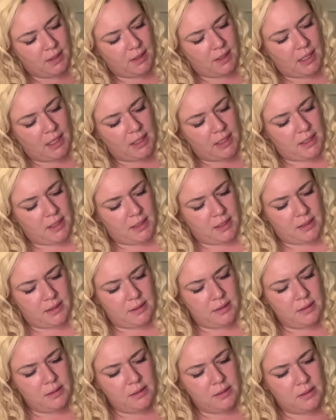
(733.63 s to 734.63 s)
It
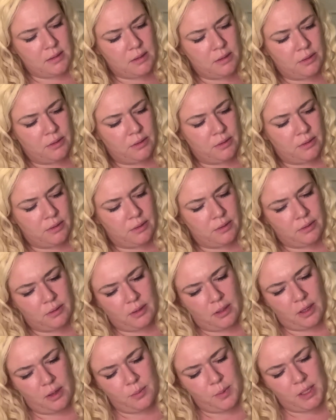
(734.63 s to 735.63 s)
is,
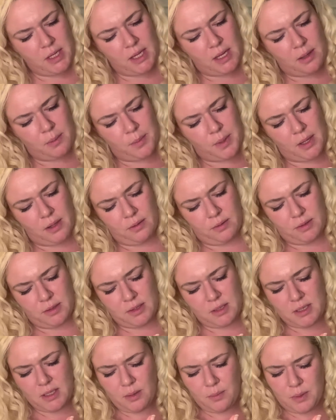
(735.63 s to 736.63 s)
how many
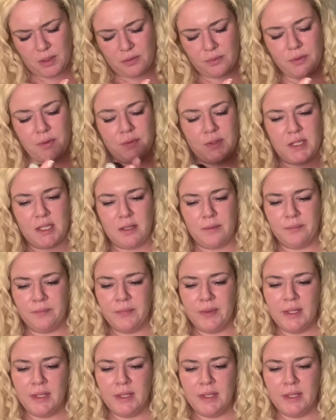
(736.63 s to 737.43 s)
mls? Tell me, 50.